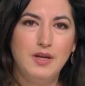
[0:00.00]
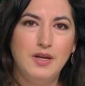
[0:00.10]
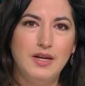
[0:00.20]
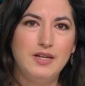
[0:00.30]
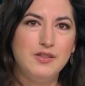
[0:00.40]

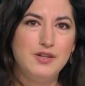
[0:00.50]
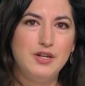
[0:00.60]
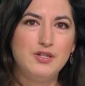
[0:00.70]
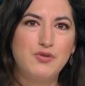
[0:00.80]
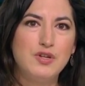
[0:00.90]
In other
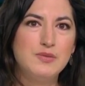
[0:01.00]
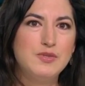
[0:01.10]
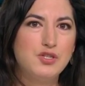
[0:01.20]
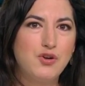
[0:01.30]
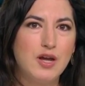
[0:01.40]
news,
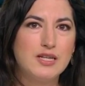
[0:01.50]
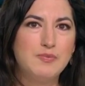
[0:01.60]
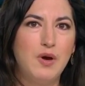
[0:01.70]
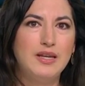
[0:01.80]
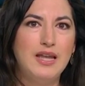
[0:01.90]
Christmas strikes
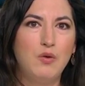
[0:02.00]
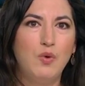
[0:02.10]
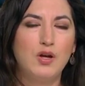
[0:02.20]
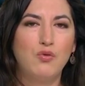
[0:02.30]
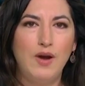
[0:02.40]
by
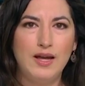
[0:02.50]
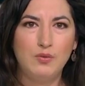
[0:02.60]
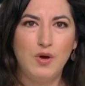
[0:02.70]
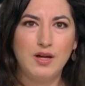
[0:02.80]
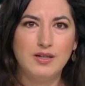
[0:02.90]
Network Rail
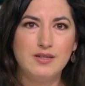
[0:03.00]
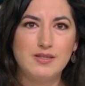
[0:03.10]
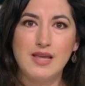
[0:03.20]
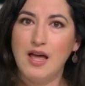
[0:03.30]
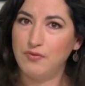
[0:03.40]

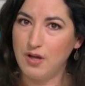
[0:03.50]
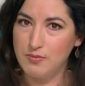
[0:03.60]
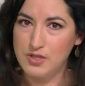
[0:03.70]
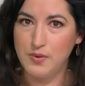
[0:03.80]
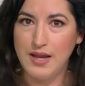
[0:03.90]
workers have
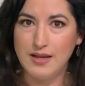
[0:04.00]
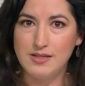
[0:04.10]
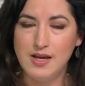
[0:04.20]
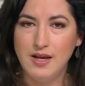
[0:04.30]
come to an end.